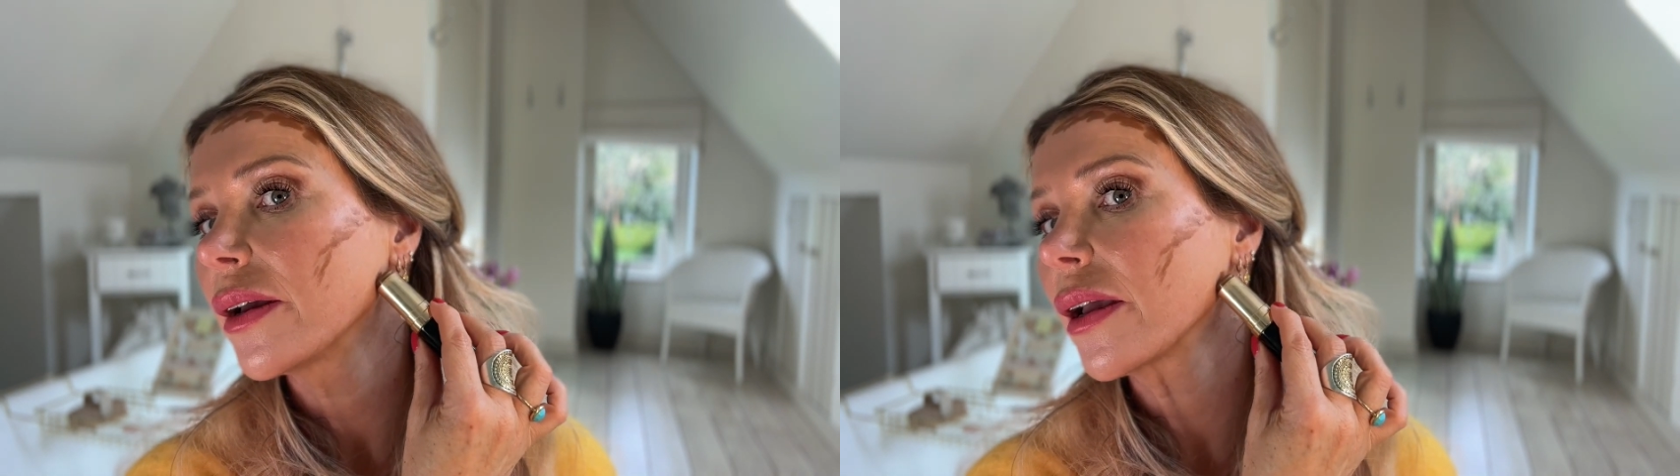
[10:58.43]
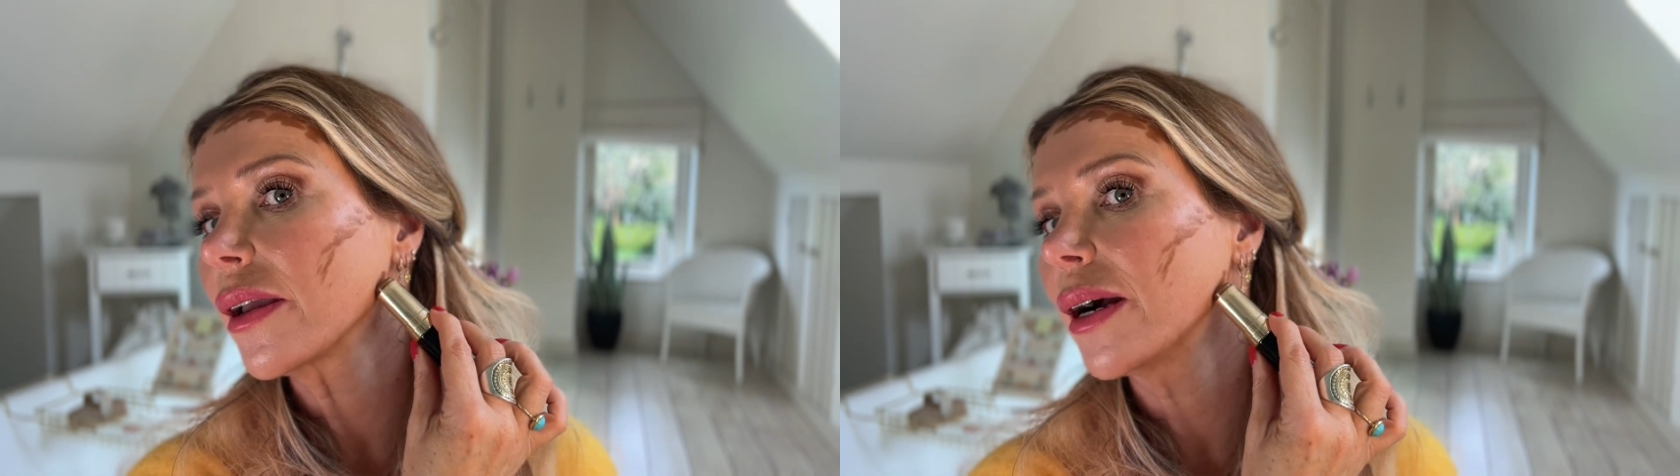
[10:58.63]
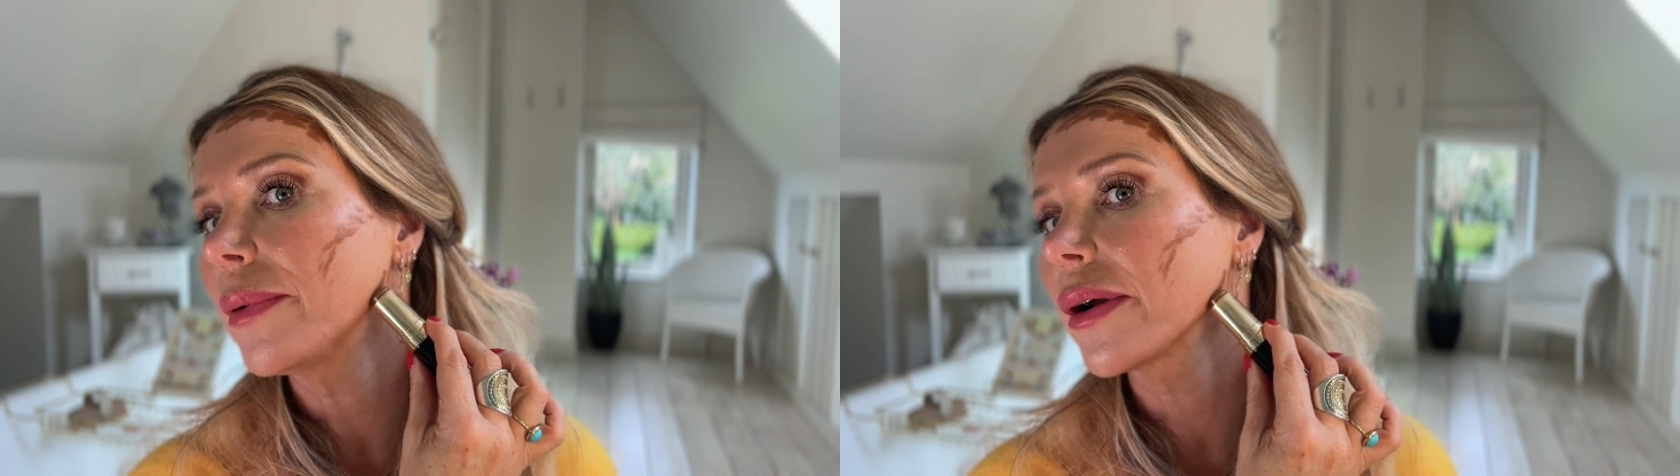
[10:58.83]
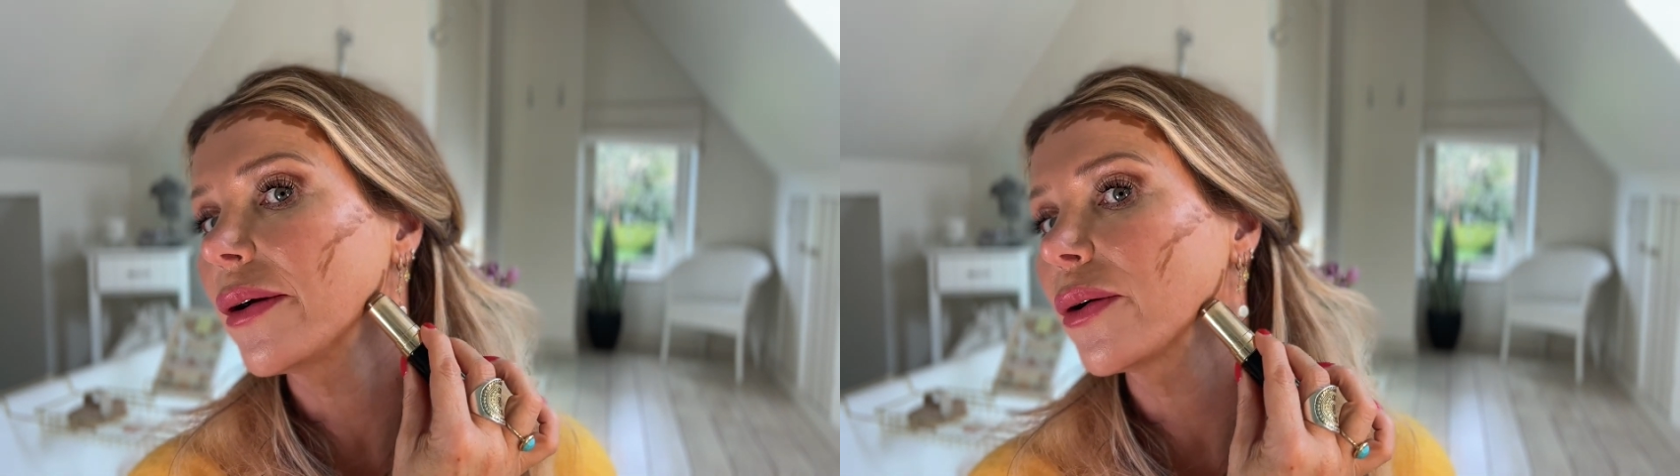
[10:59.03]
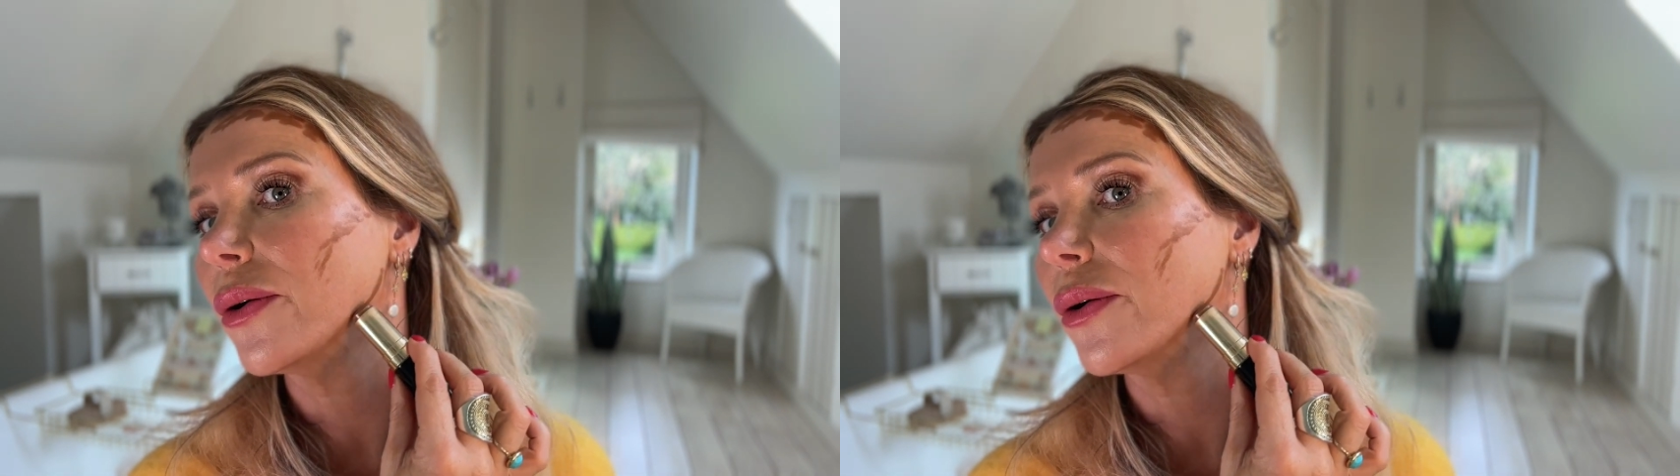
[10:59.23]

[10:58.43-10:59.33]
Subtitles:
but going